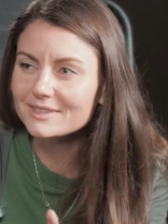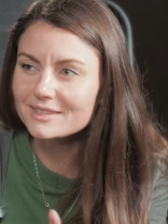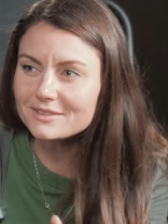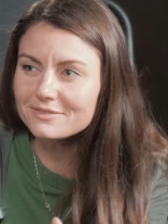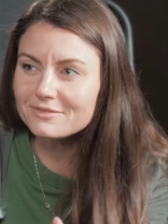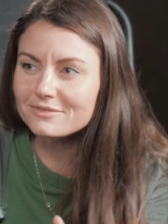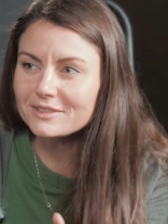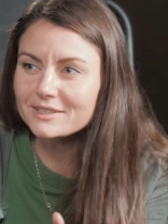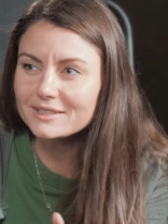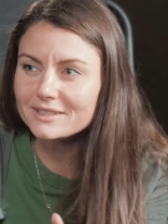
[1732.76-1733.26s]

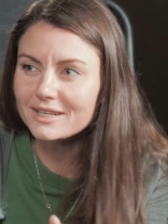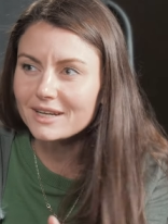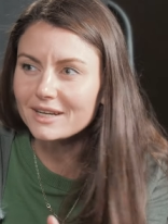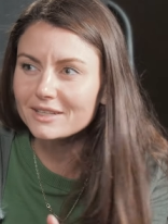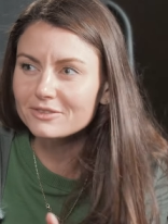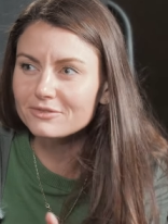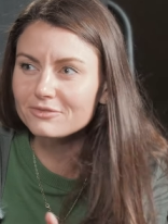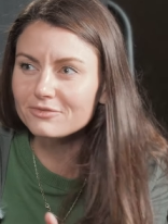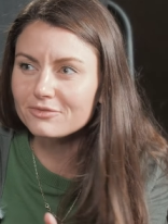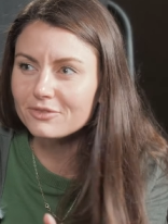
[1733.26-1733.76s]
different
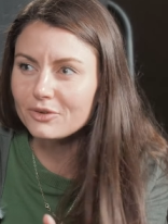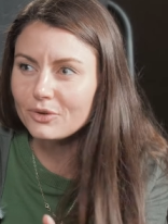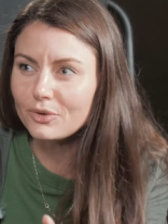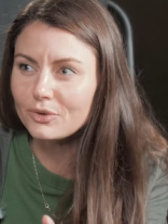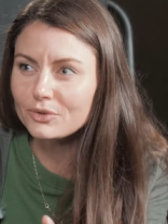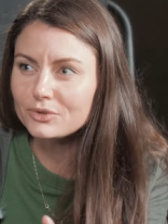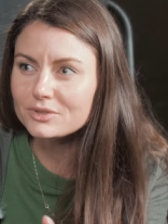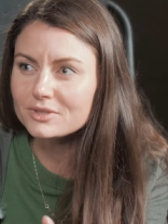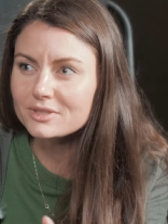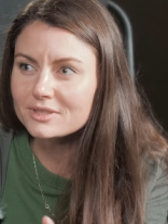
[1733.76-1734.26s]
kind of
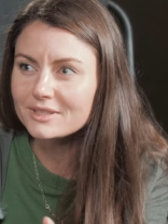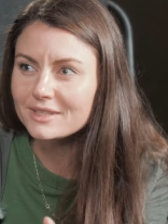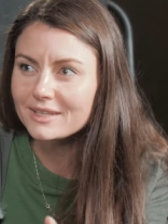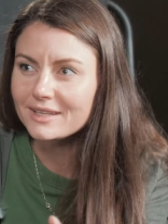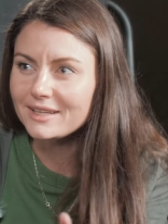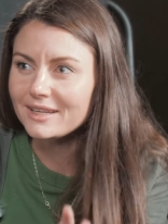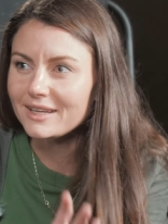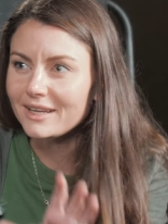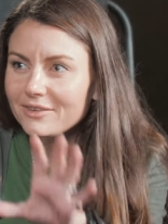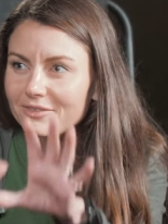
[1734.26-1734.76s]
font,
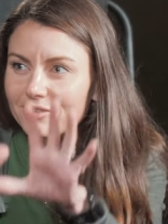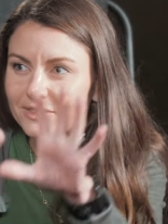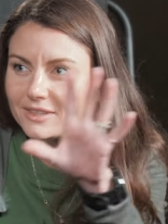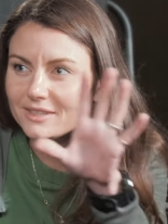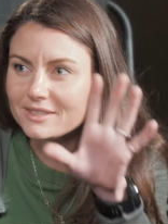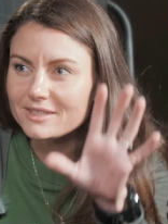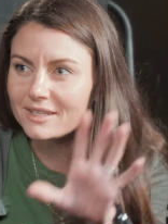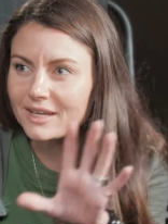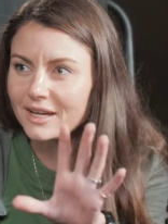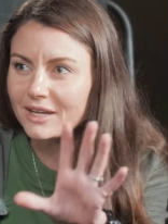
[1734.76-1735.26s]

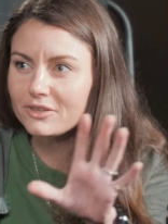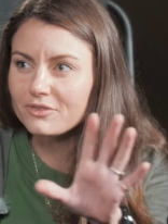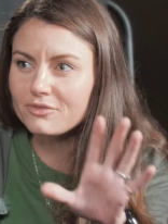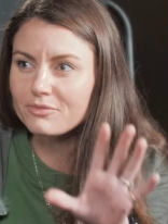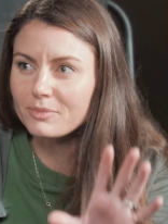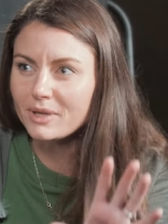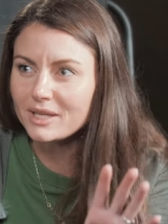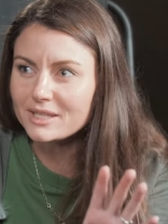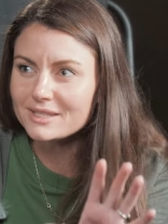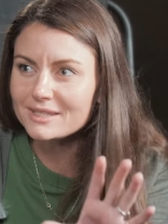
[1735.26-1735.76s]
everything's kind of
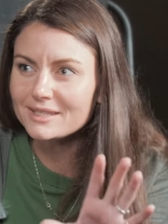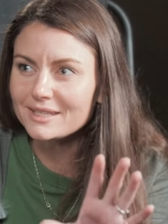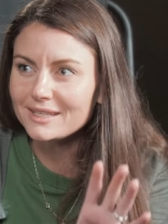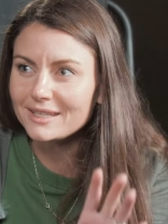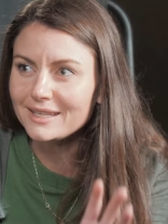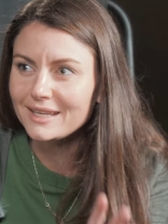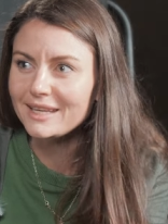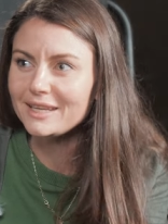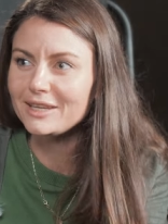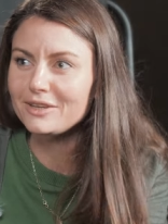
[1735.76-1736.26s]

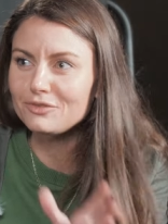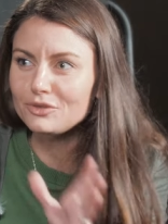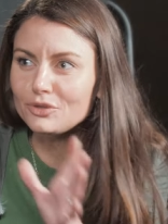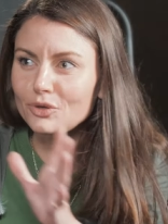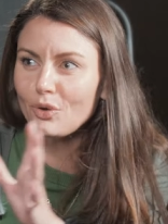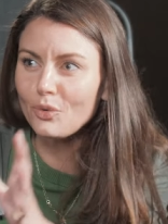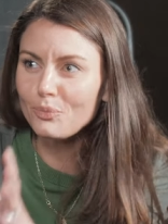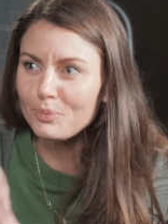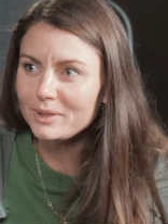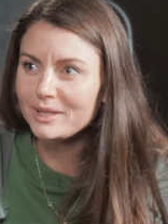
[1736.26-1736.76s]
messy. If
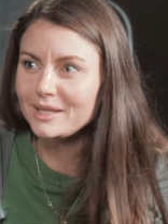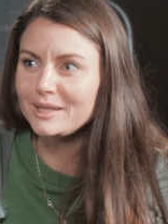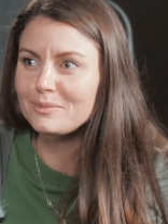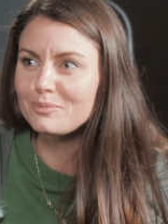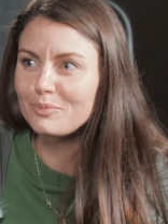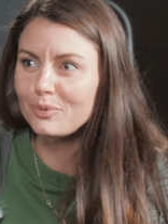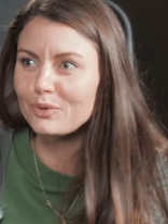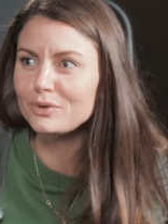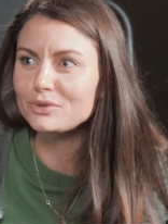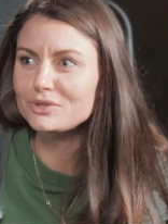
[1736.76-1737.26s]
you open any
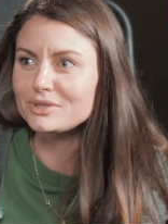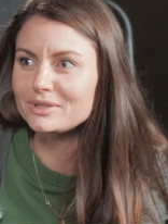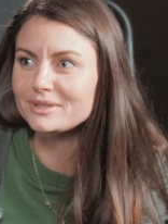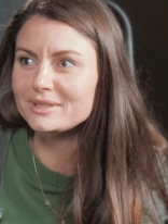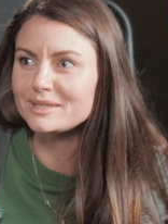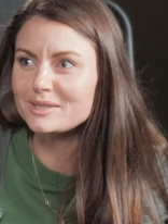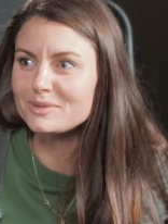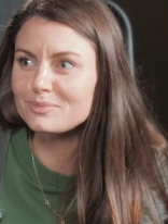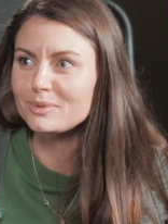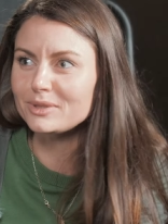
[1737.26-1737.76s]
portal
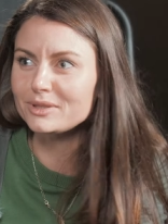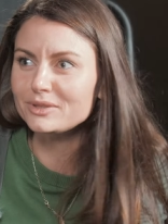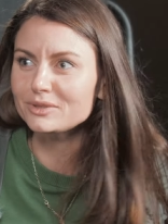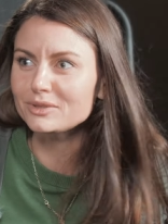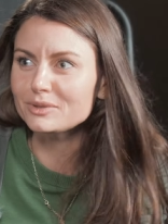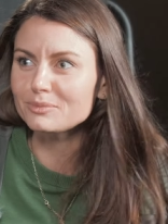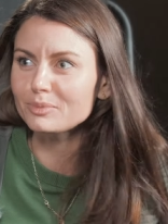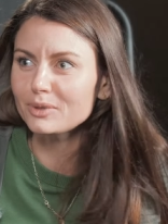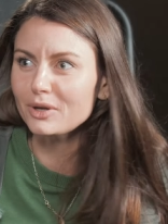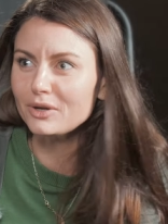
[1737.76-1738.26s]
that's built
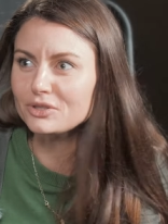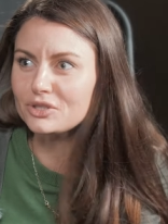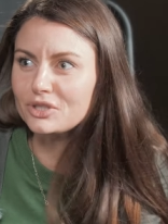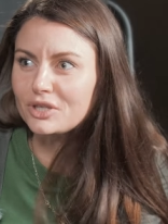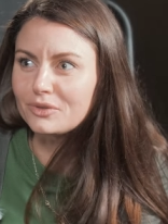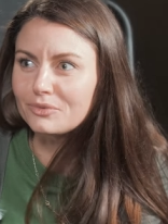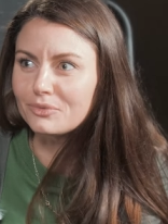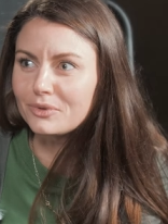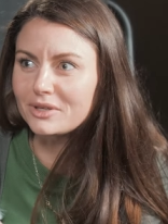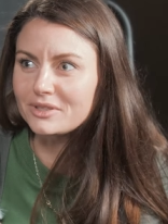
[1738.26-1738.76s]
on the
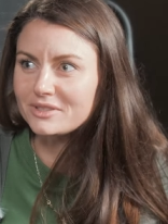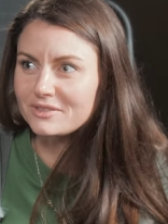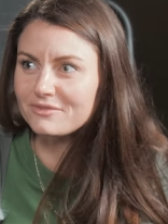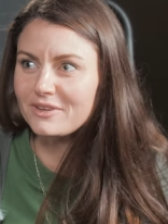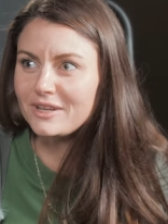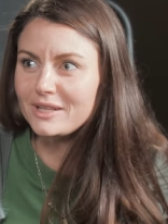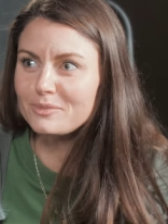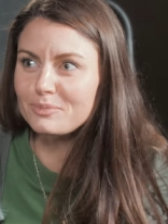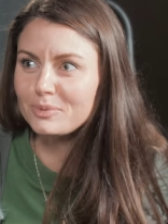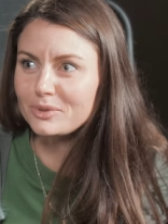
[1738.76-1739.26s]
blockchain where
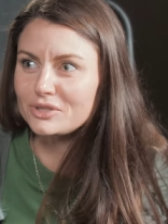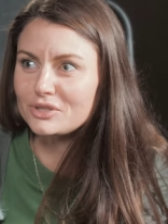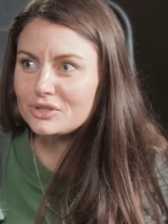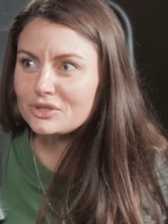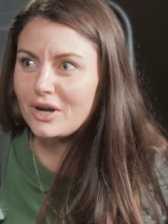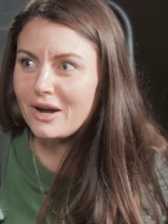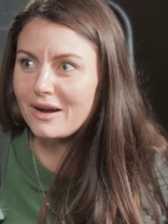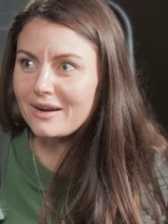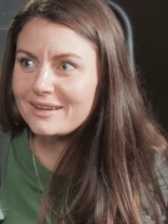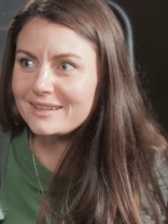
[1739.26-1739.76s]
developers
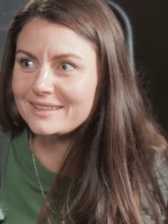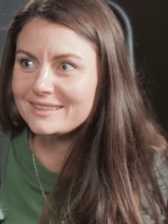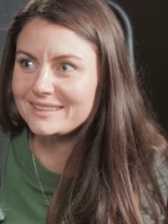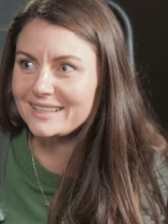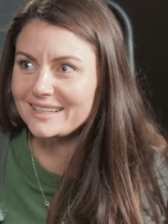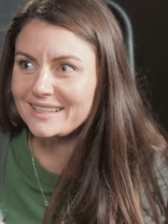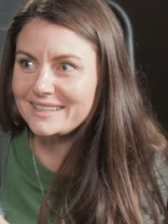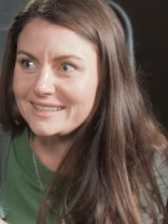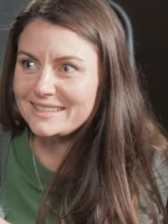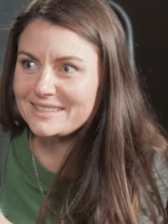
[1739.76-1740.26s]
talk,
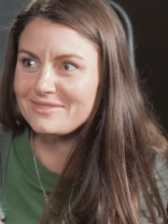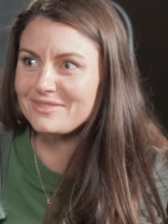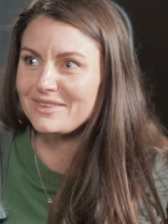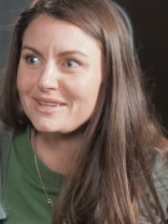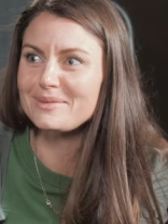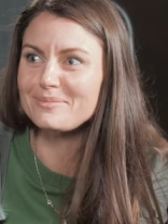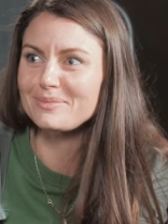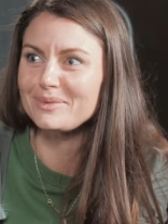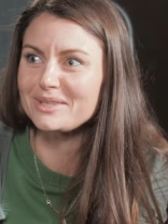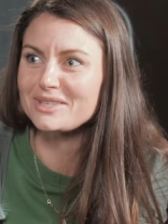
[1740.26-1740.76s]
like the
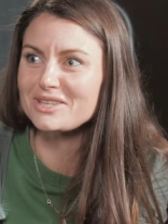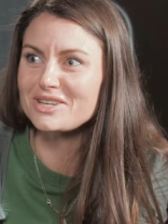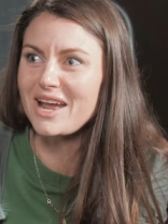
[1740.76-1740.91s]
development